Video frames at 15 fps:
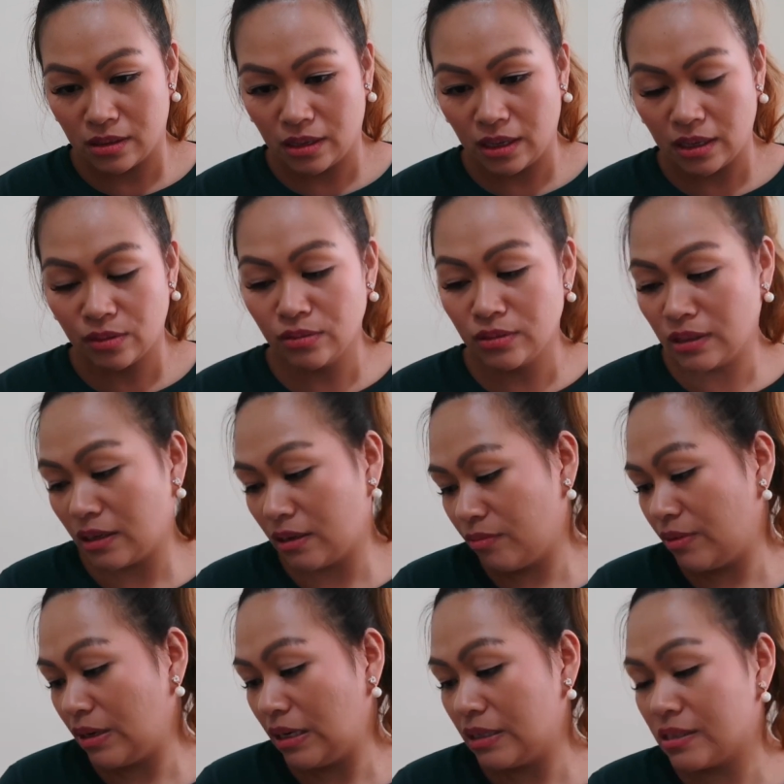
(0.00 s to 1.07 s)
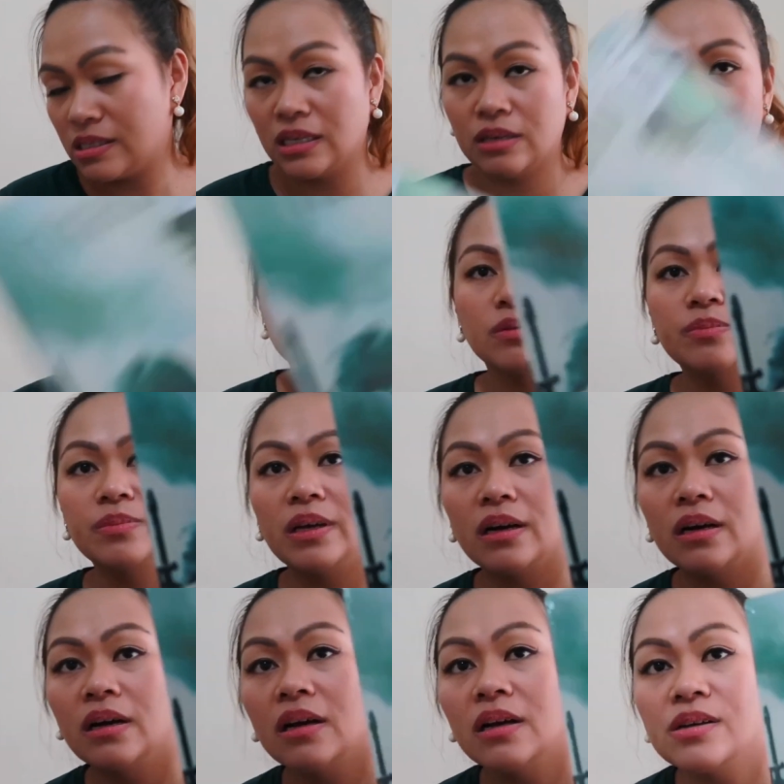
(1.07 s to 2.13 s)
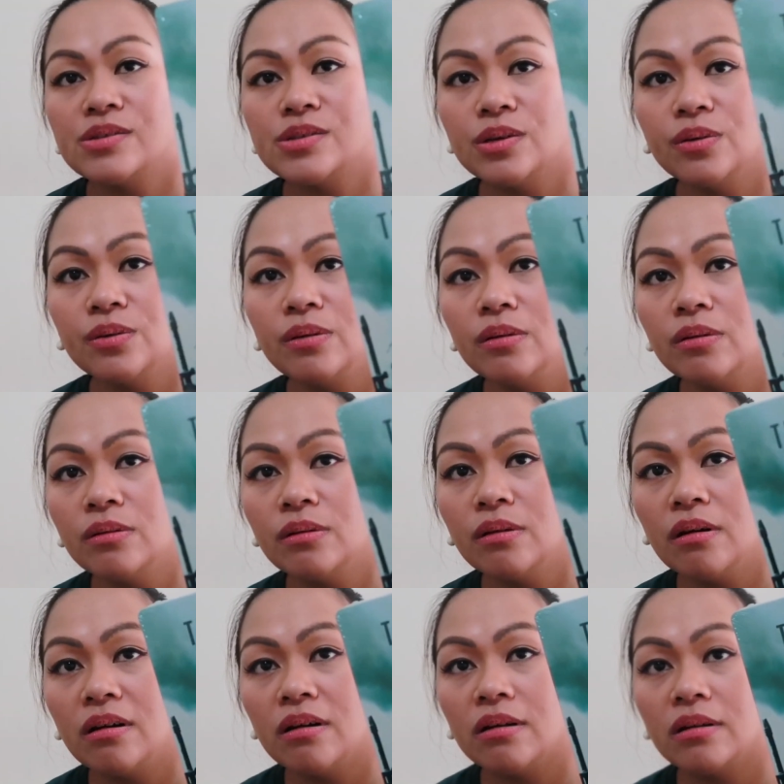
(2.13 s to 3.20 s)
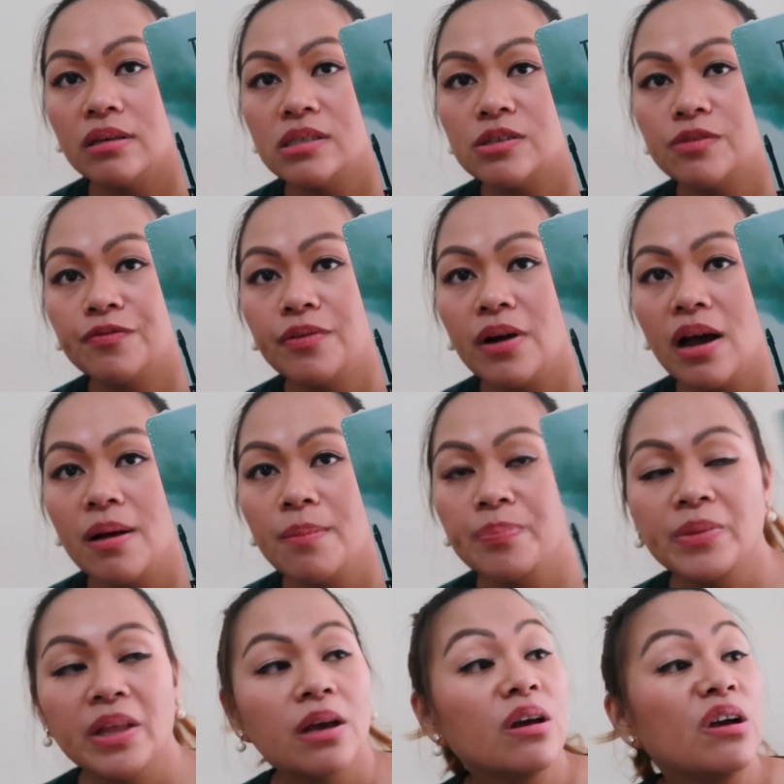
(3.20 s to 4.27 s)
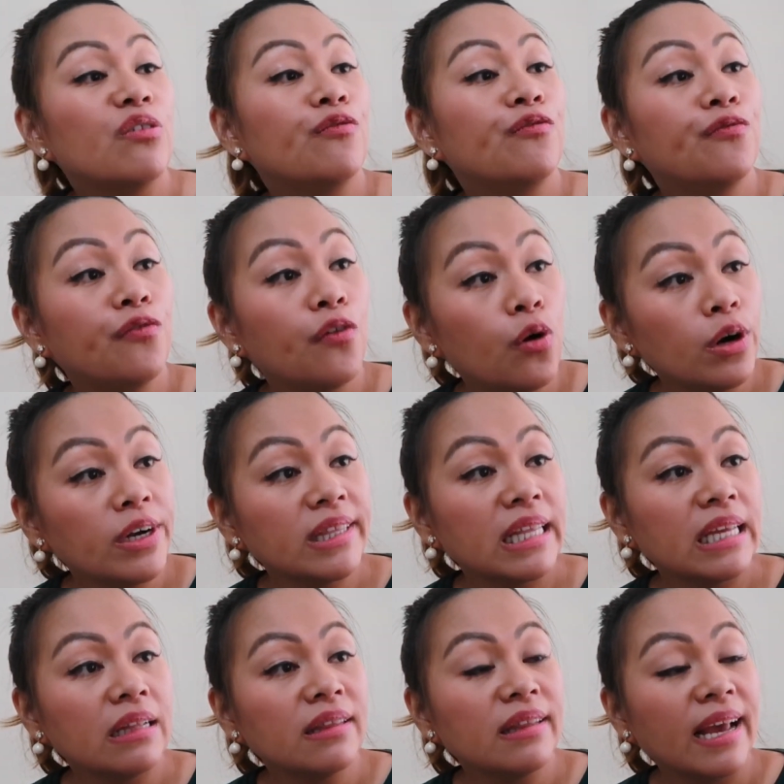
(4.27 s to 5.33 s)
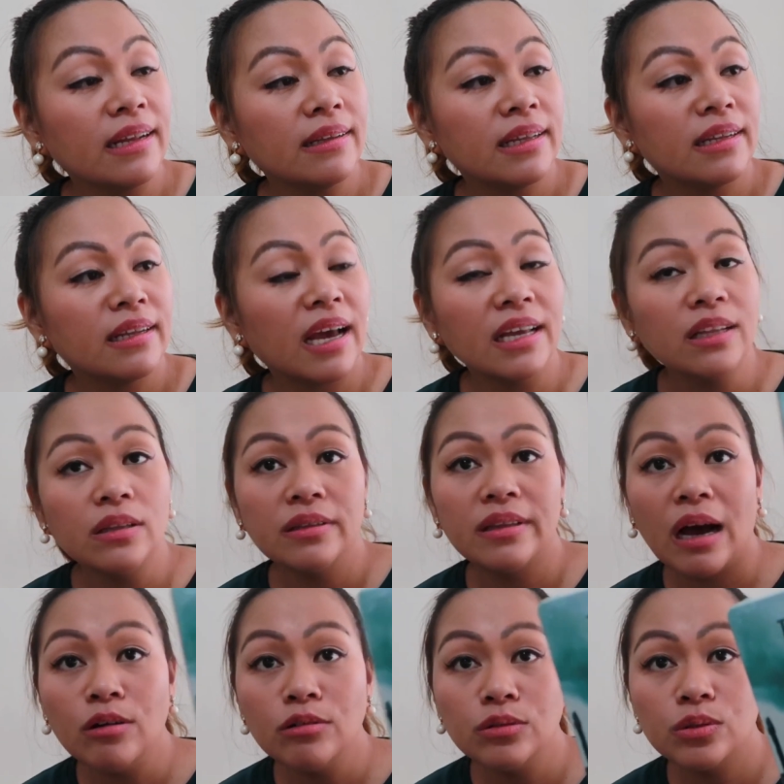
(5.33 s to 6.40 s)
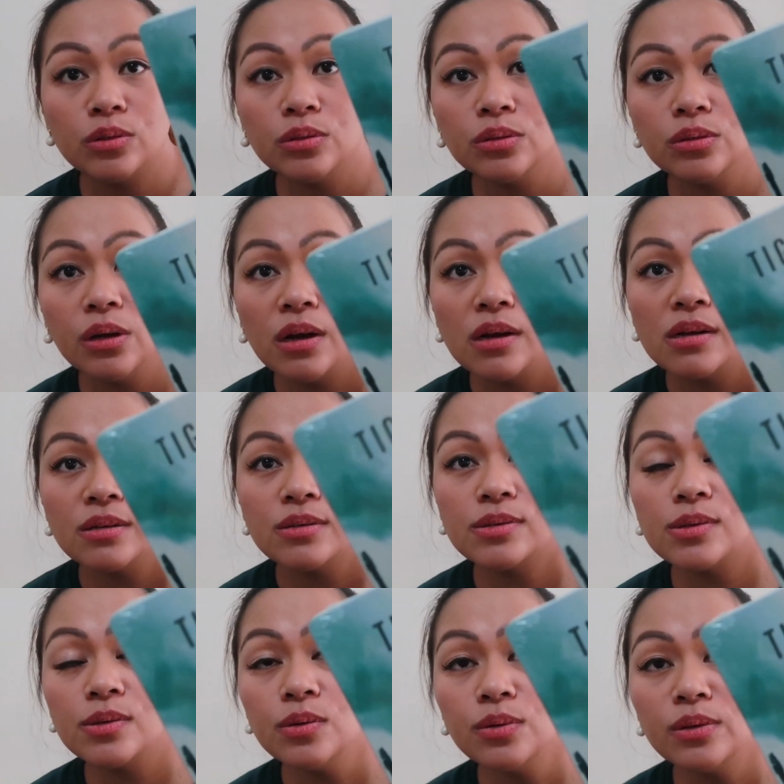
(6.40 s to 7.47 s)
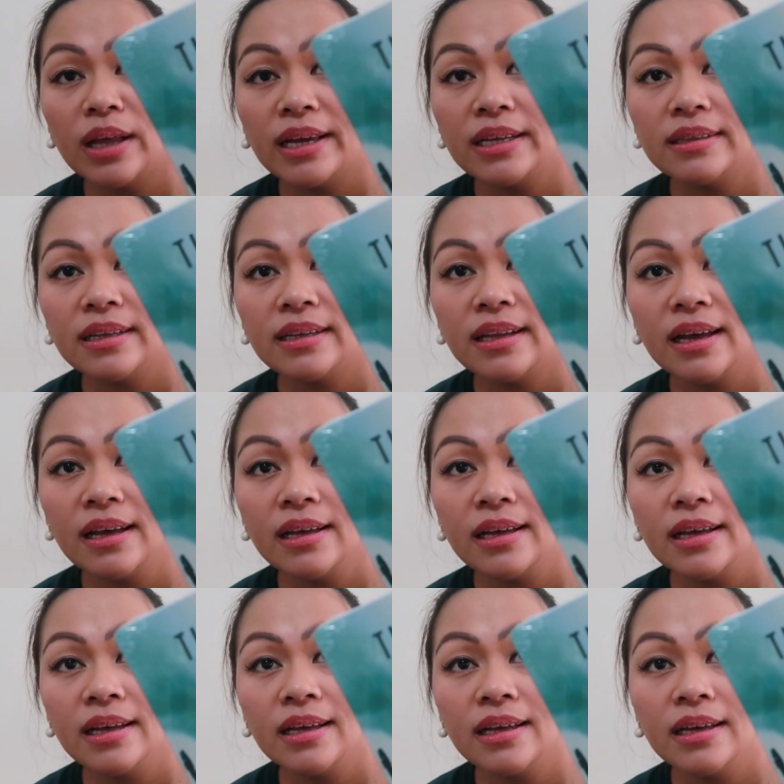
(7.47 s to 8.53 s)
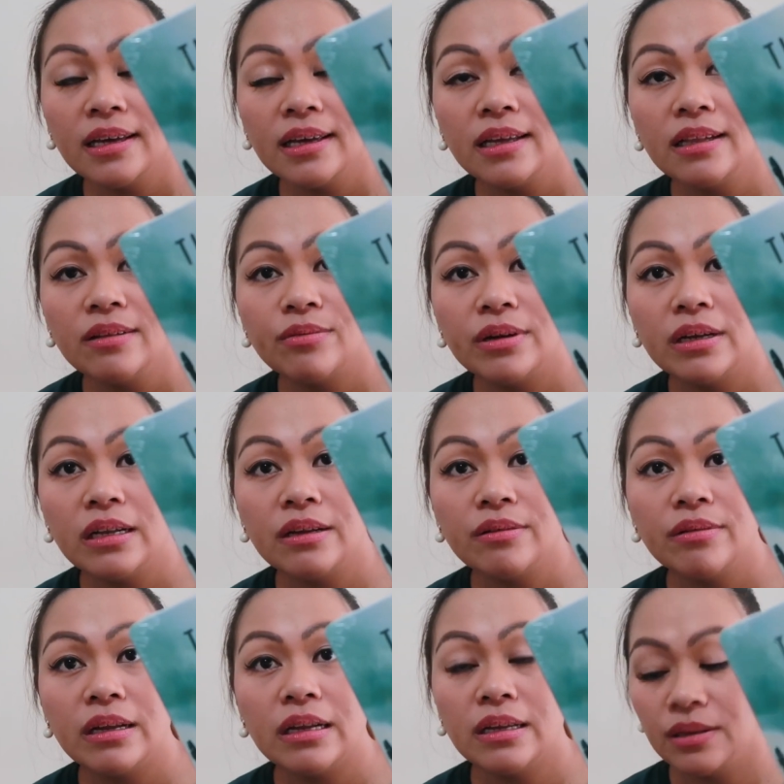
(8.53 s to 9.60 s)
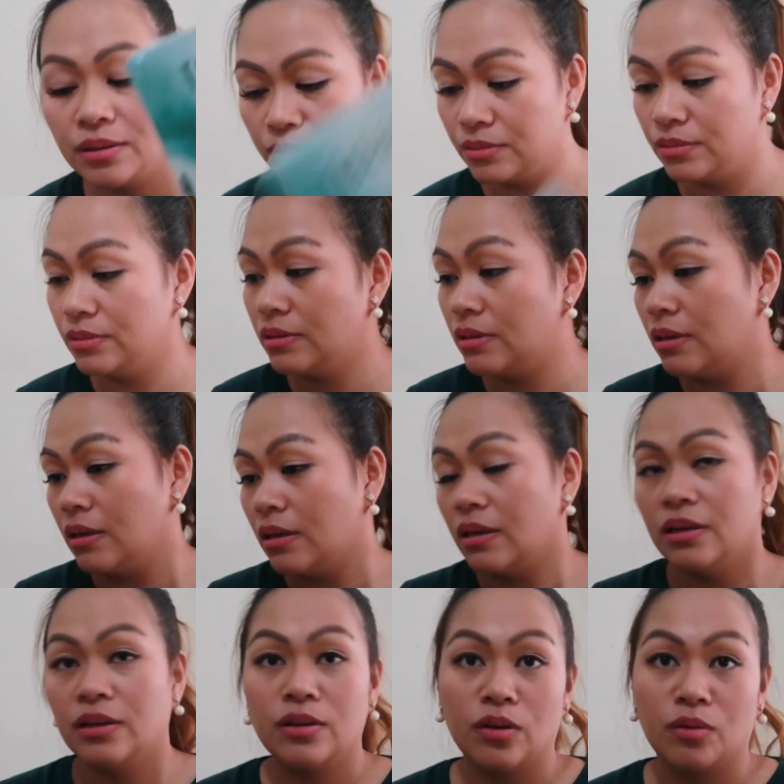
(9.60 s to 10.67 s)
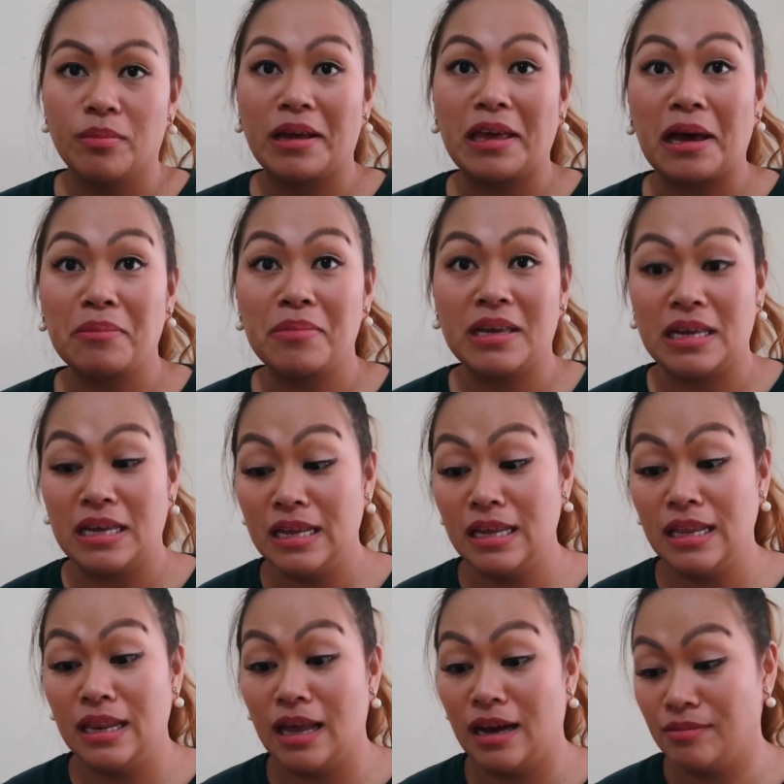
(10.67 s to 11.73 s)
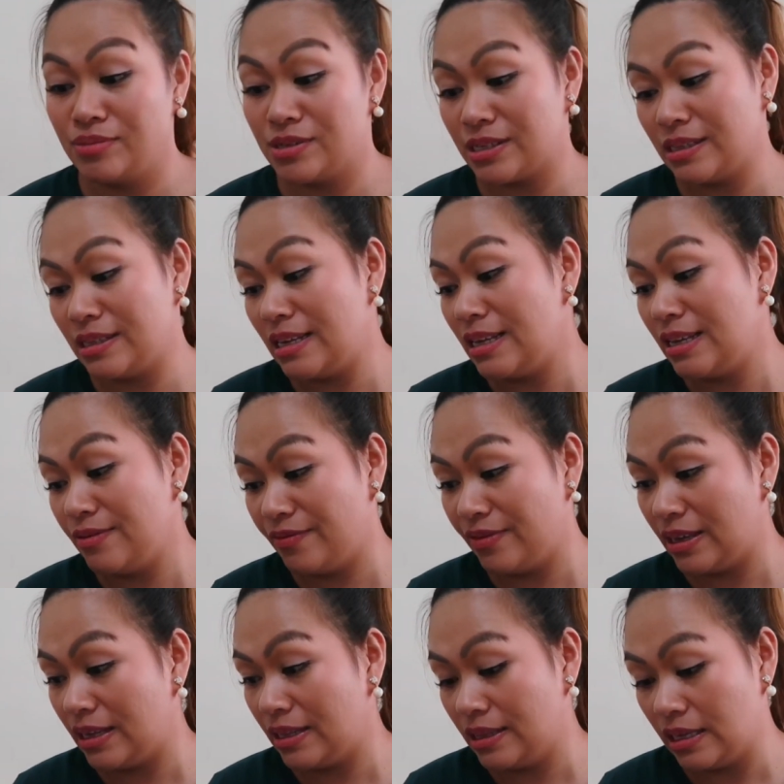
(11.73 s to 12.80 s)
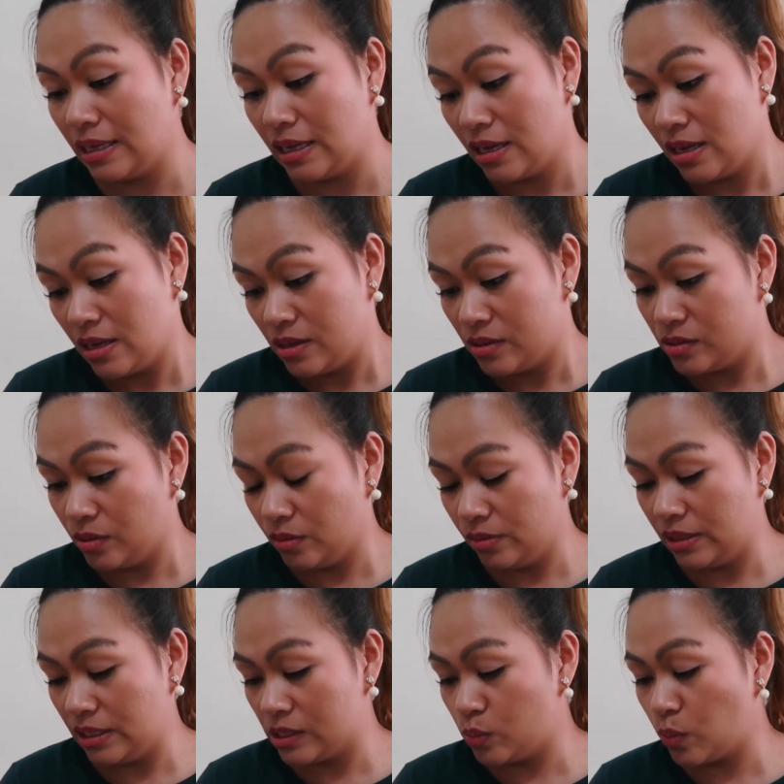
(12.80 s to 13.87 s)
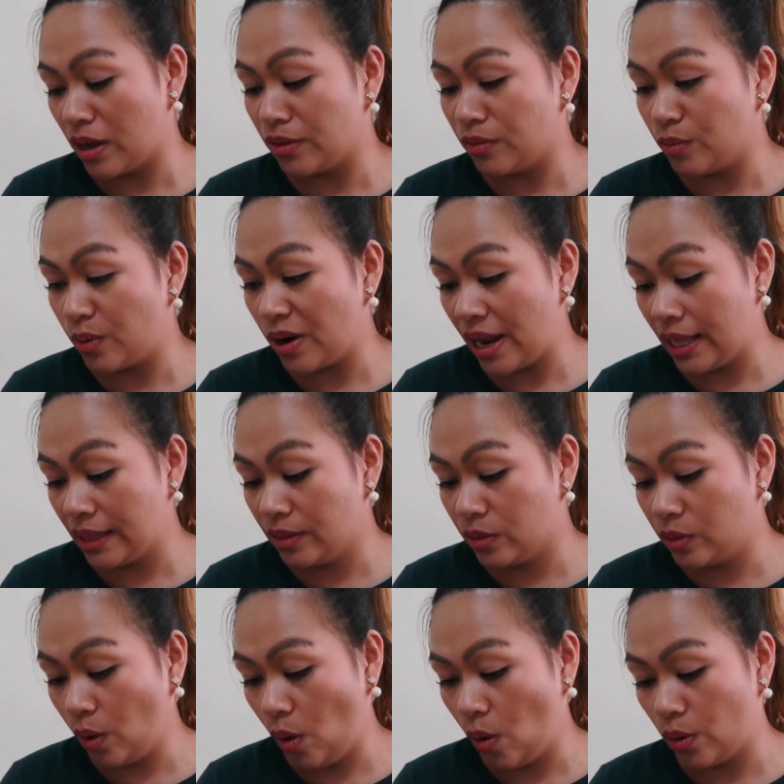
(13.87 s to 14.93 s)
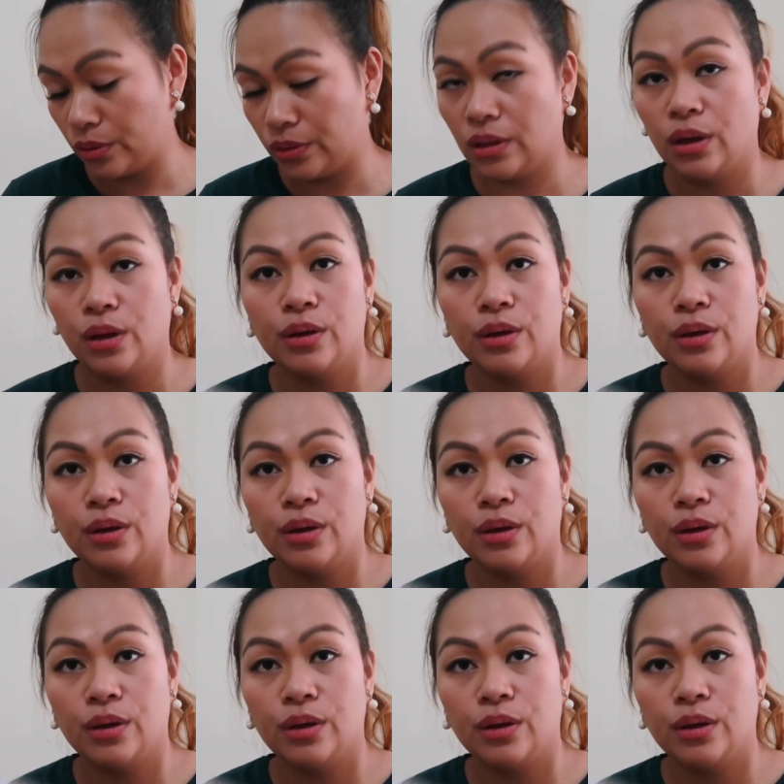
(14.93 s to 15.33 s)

I could not really see because of the, so look guys, from $14.99 down to $2.99. really good. You know my hubby, he loves DVD. So this one, Red Dawn.